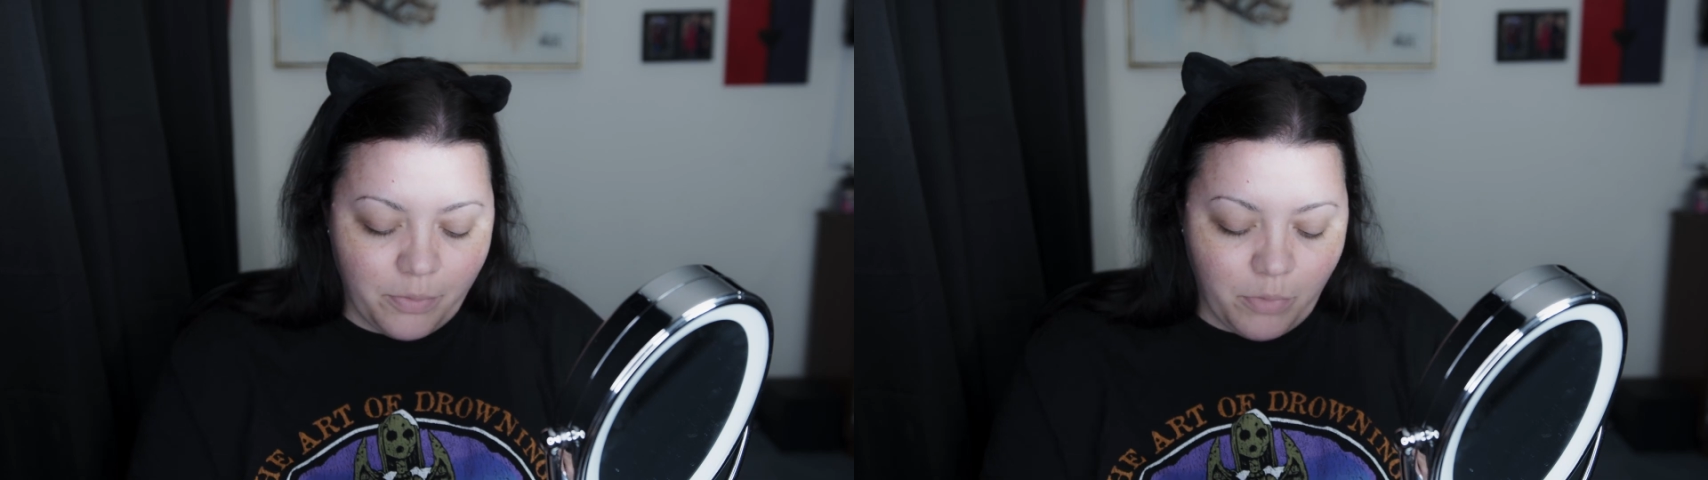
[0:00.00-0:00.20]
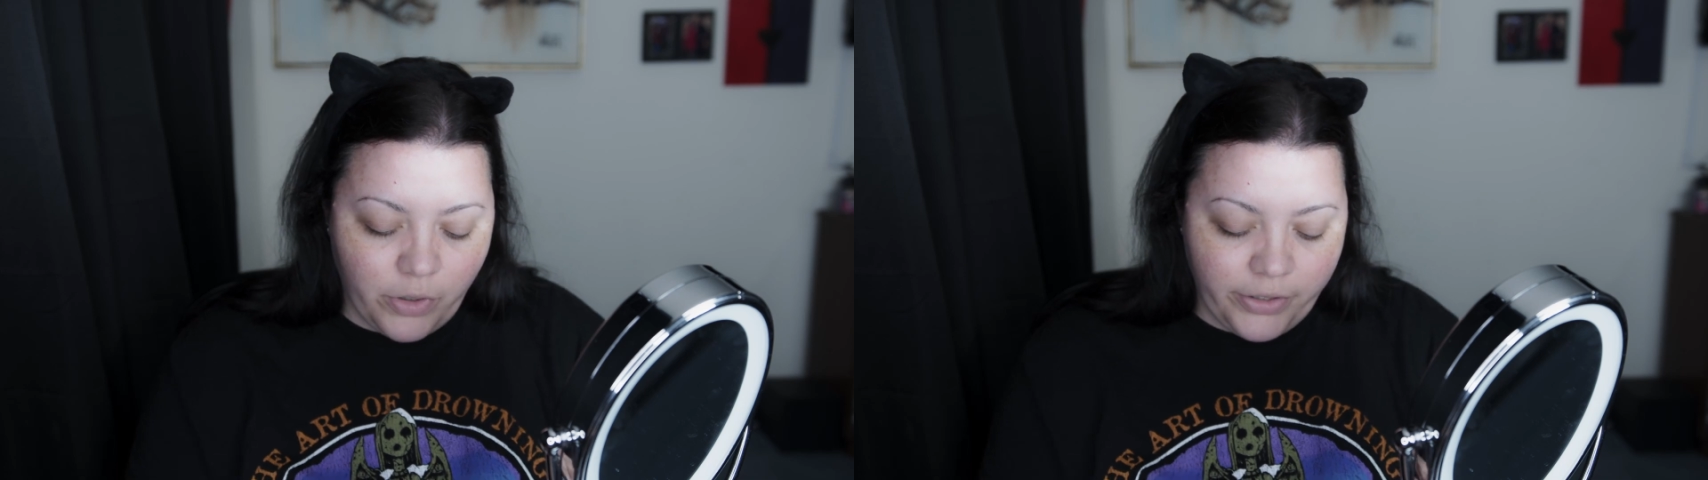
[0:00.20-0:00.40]

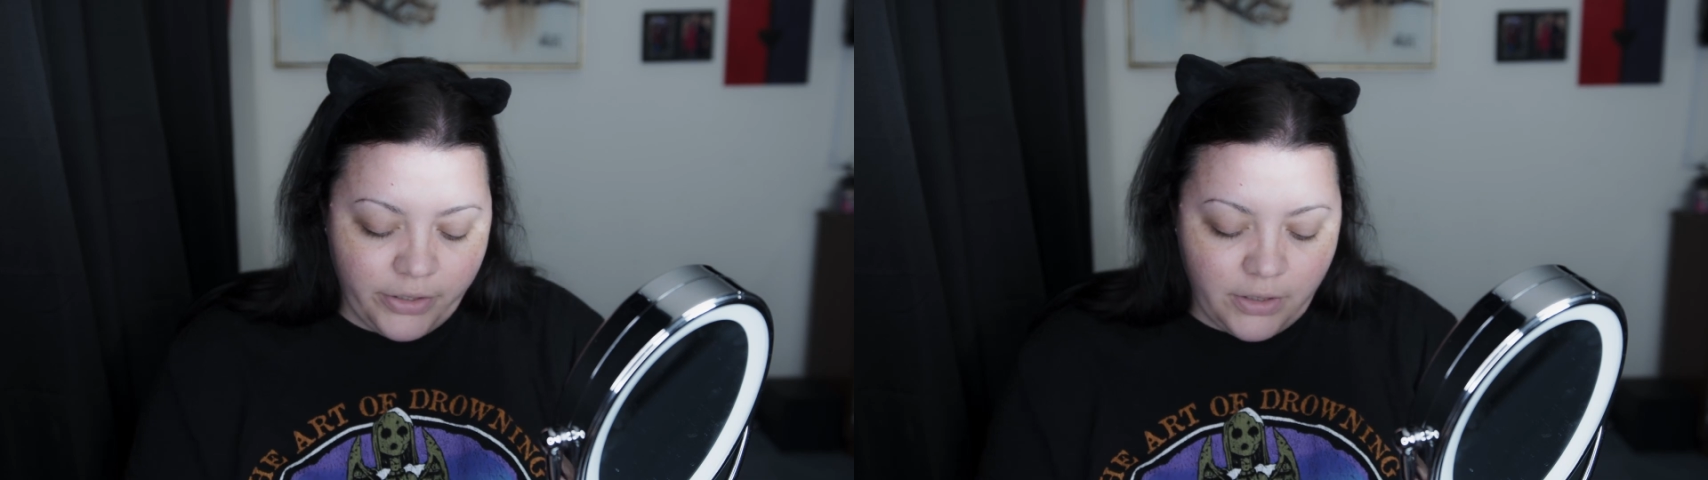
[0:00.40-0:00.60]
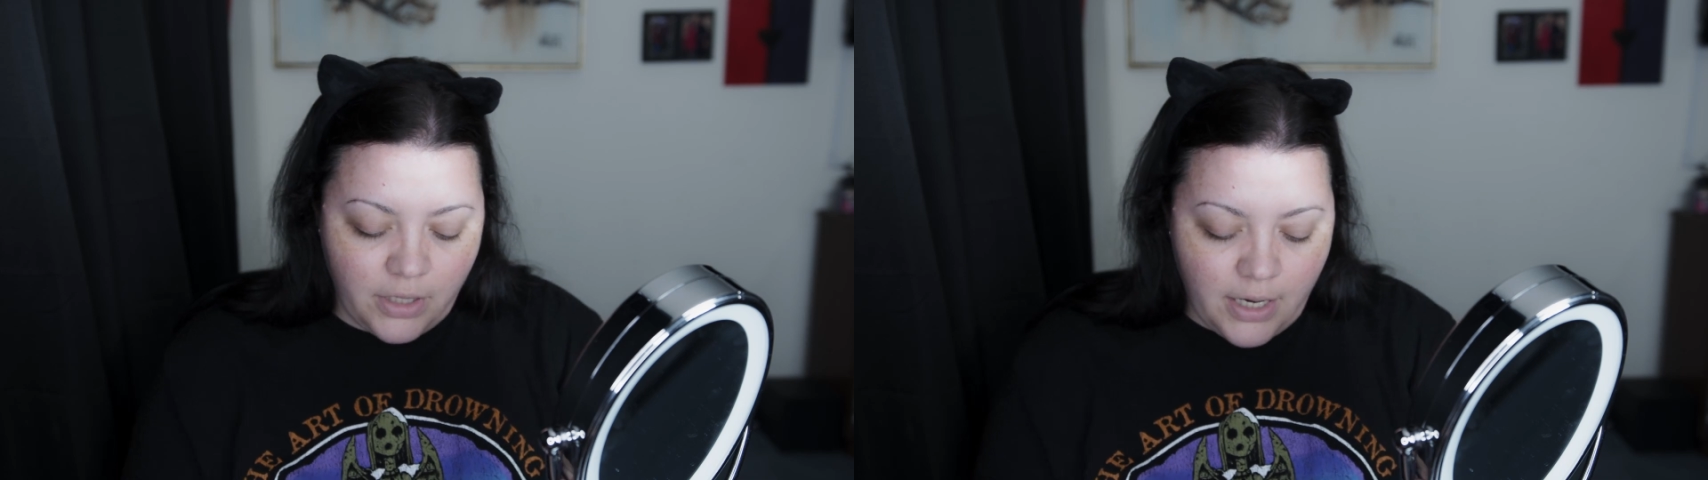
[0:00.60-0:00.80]

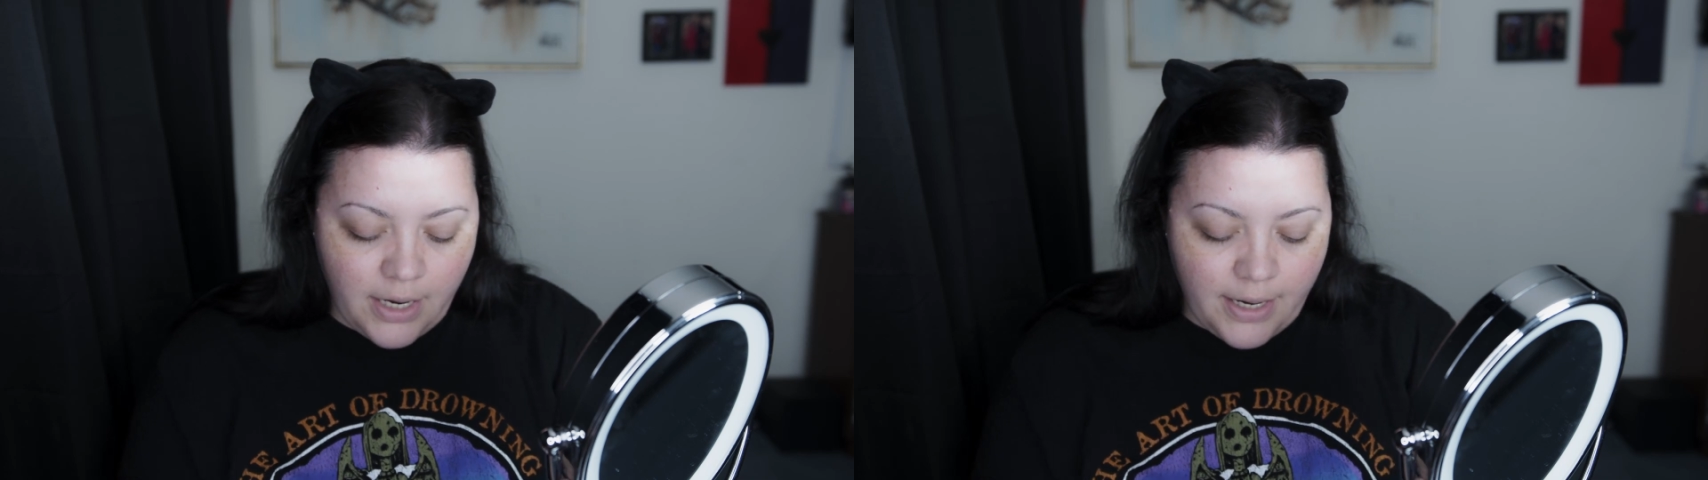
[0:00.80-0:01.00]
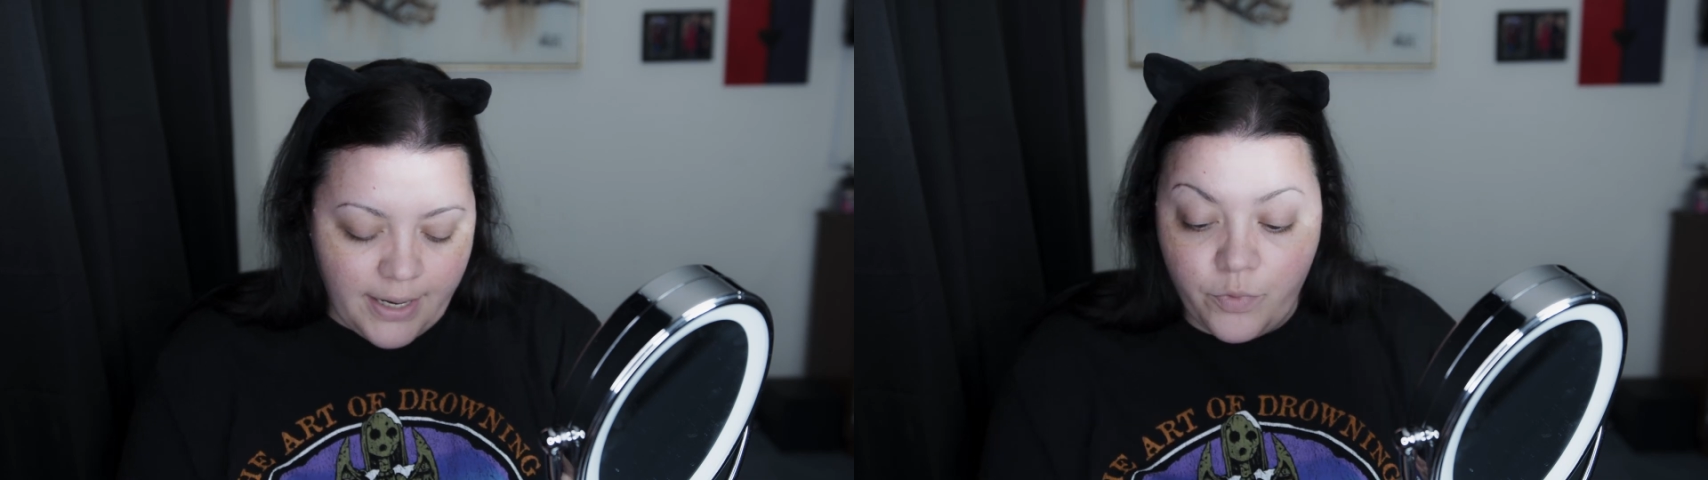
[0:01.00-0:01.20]
important.
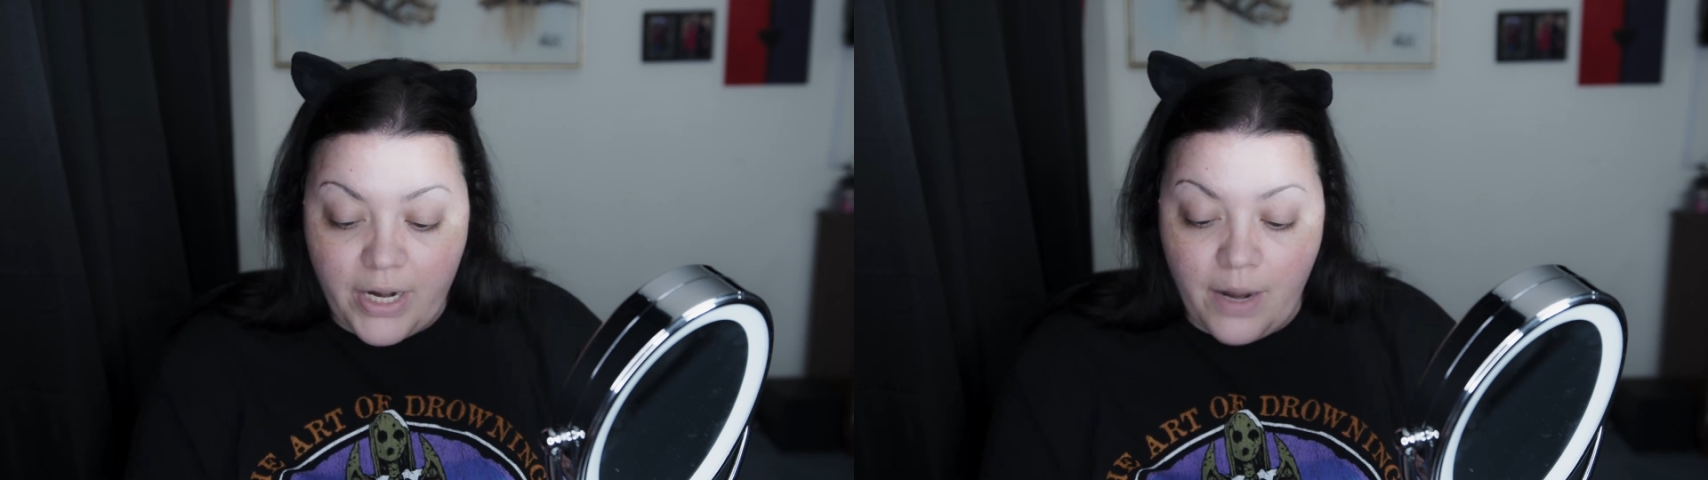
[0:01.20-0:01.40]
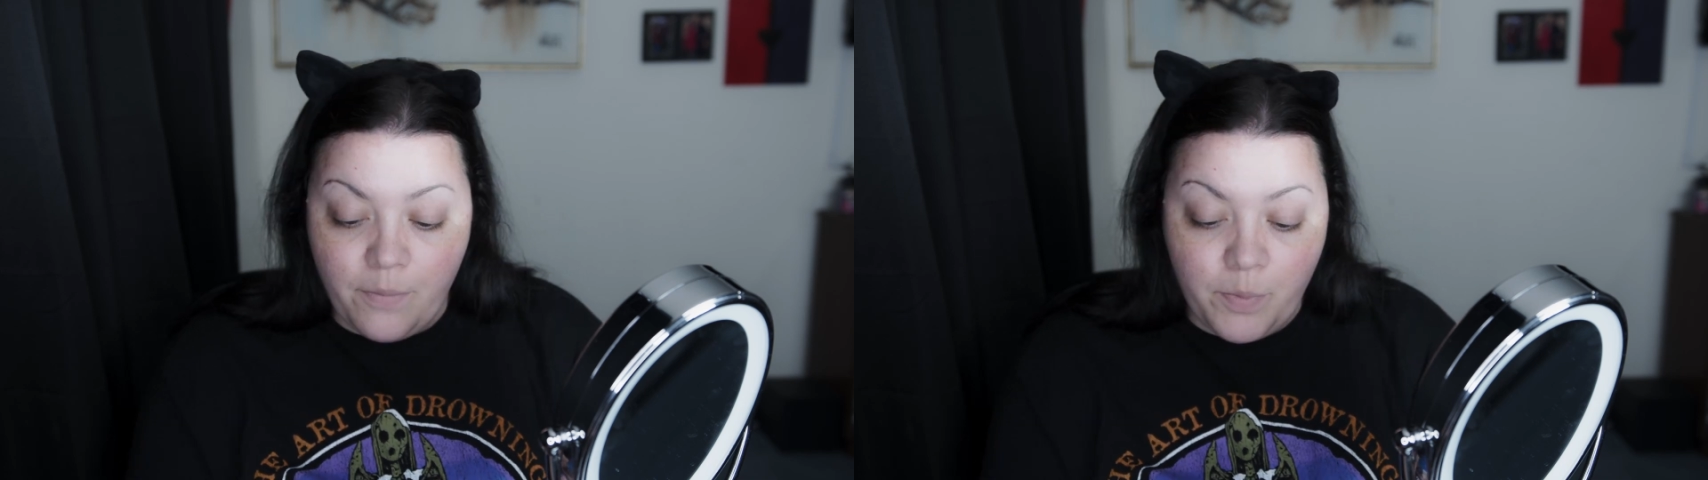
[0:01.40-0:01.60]
Right
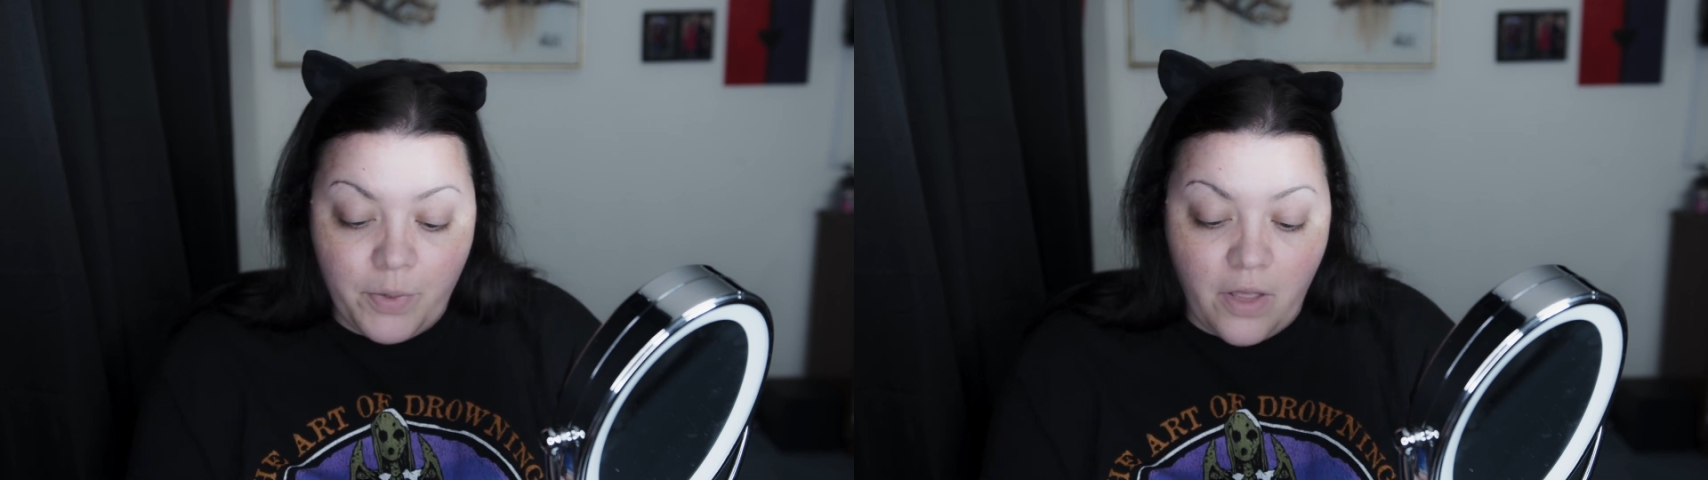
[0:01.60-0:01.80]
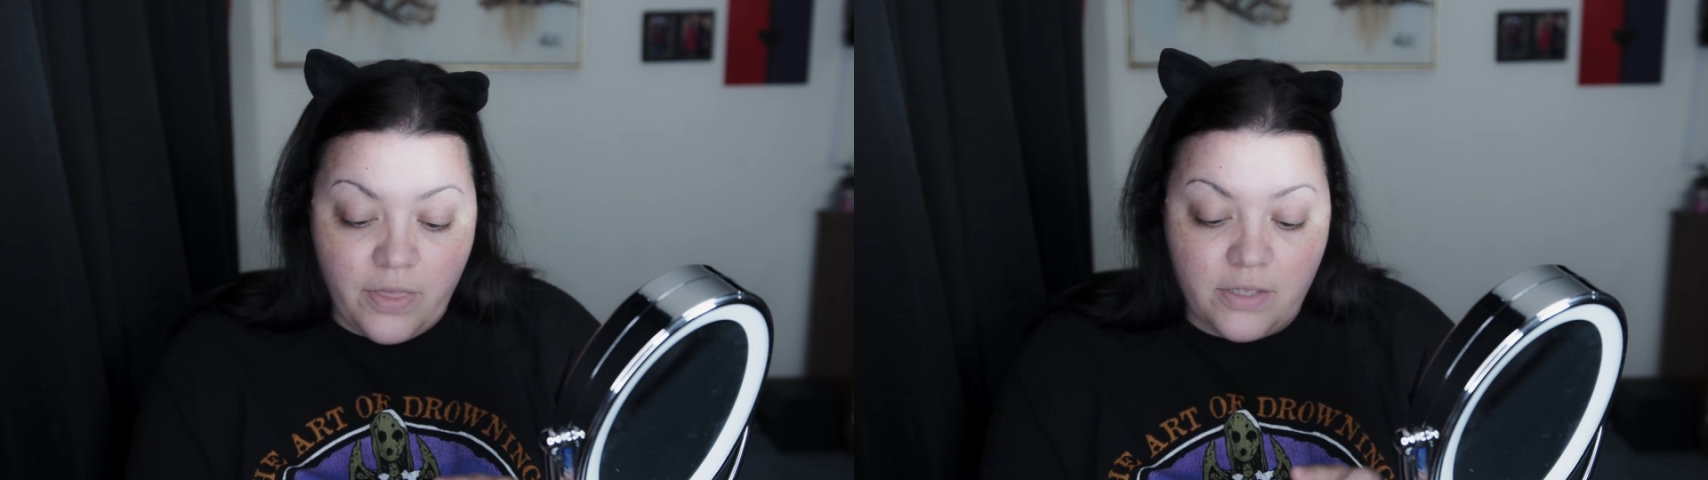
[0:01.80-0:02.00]
now I'm gonna
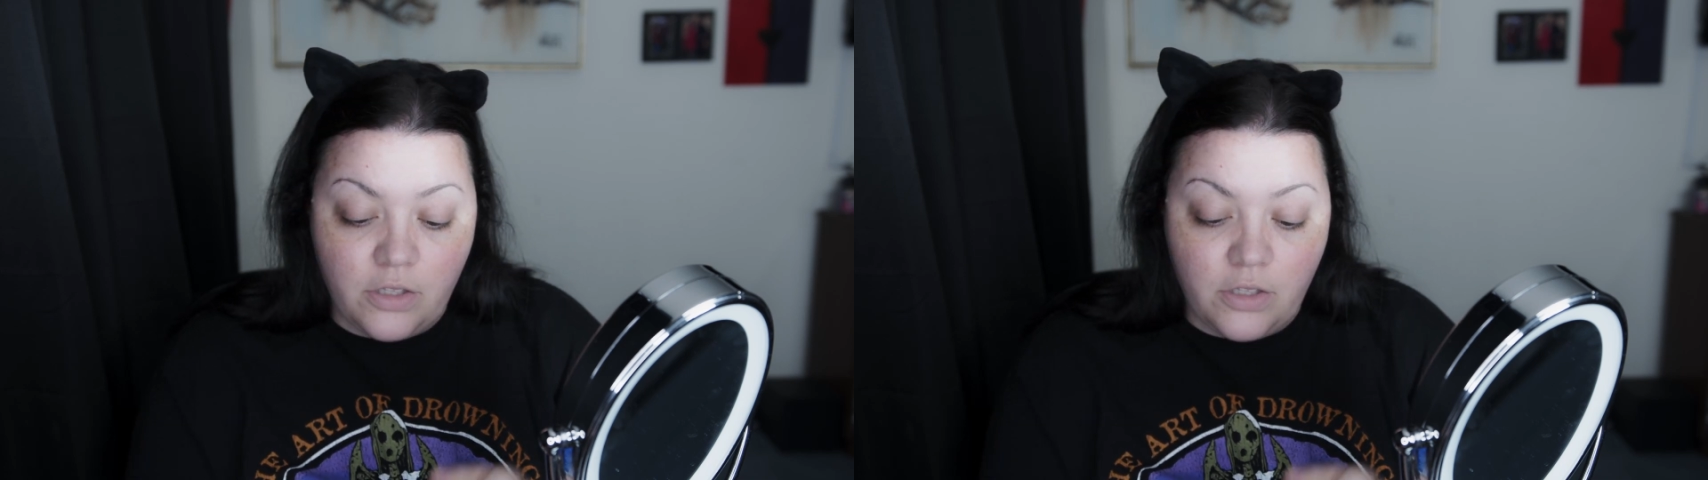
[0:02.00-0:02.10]
put on this